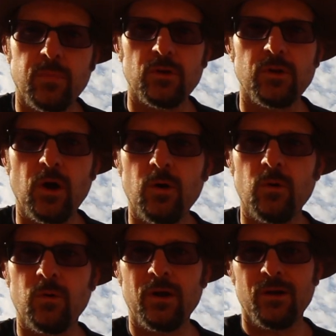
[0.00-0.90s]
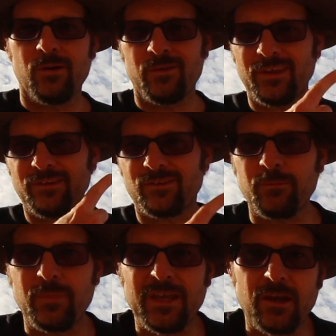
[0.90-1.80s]
below these
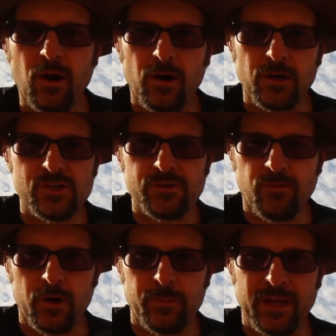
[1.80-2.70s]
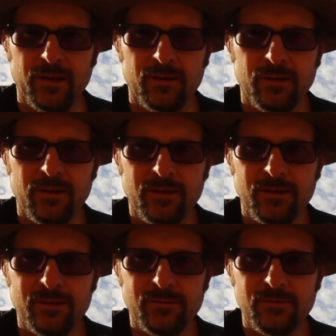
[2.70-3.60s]
big arch
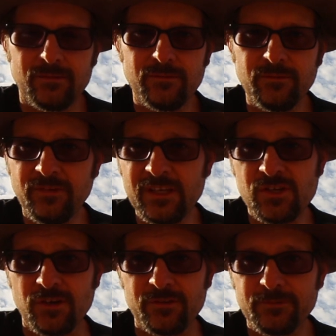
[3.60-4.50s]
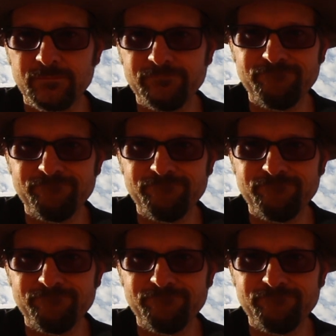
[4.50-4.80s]
forming features.